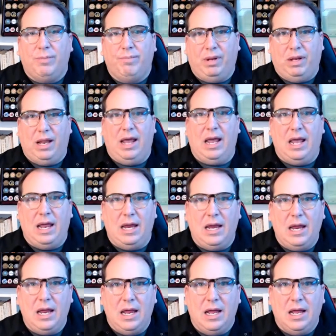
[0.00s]
plan
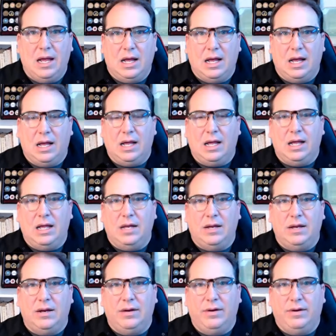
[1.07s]
if
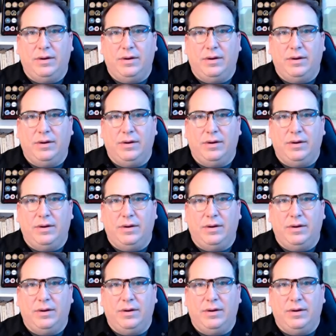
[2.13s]
I'm